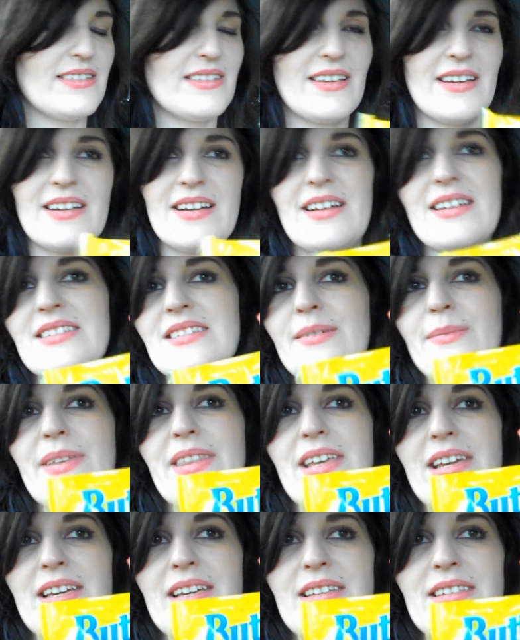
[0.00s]
so I got some of
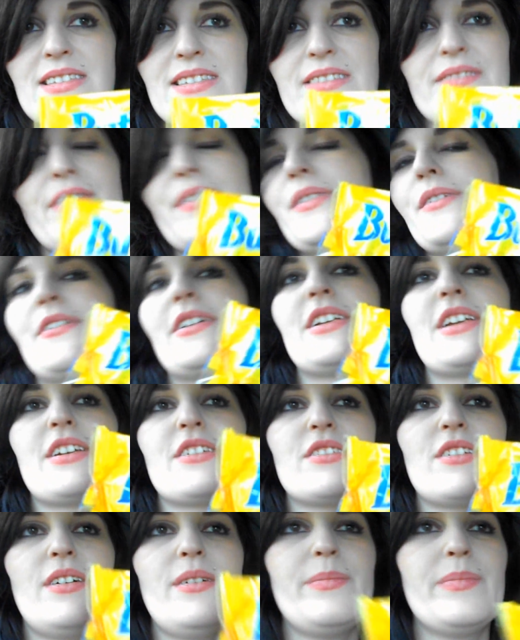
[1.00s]
these from the Reject
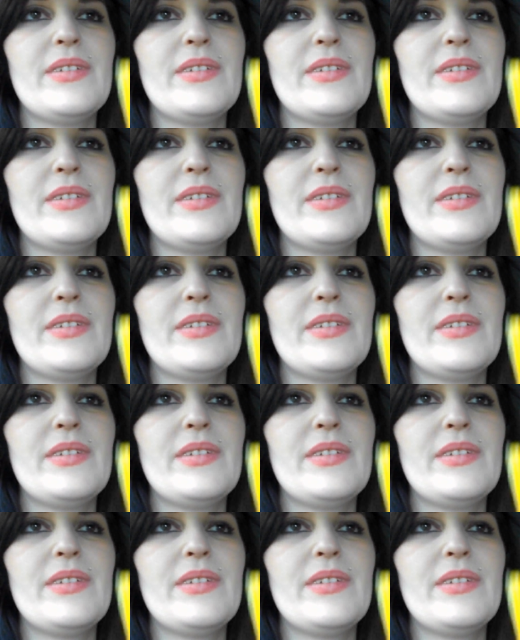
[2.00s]
Shop.